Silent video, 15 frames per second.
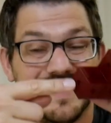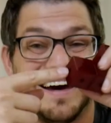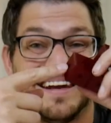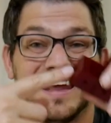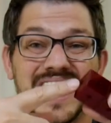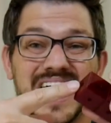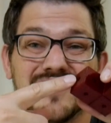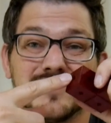
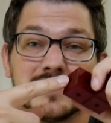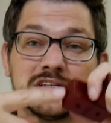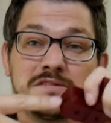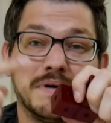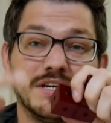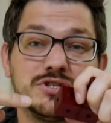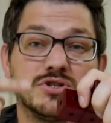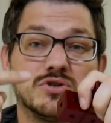and have enough
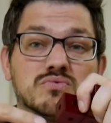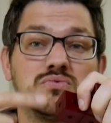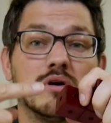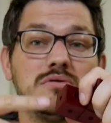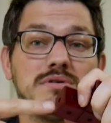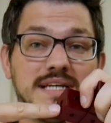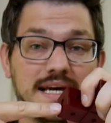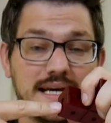space to
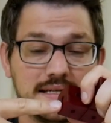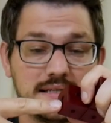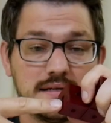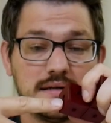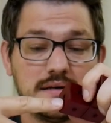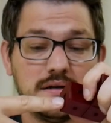rotate